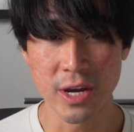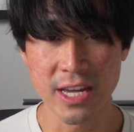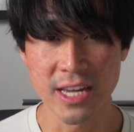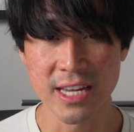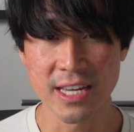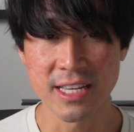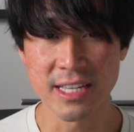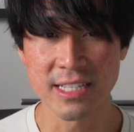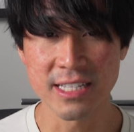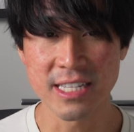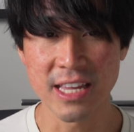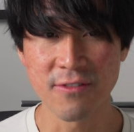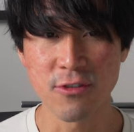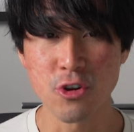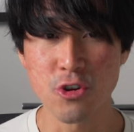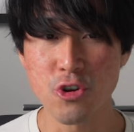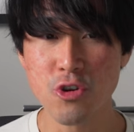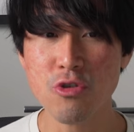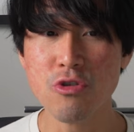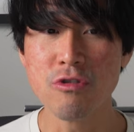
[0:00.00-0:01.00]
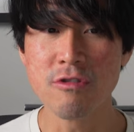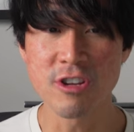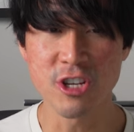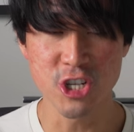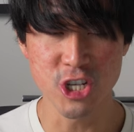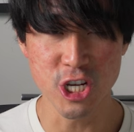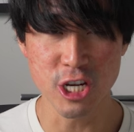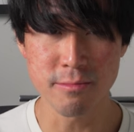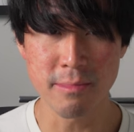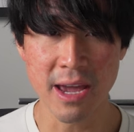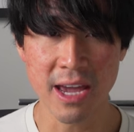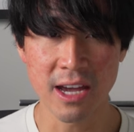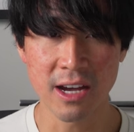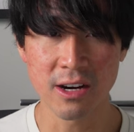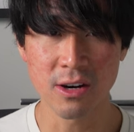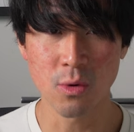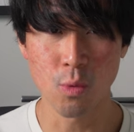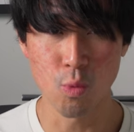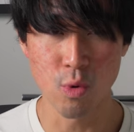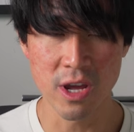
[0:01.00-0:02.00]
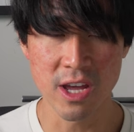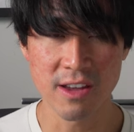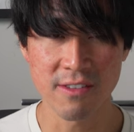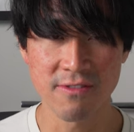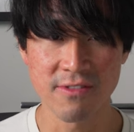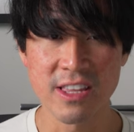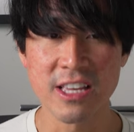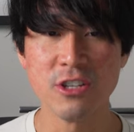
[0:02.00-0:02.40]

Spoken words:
is if you do use Gmail with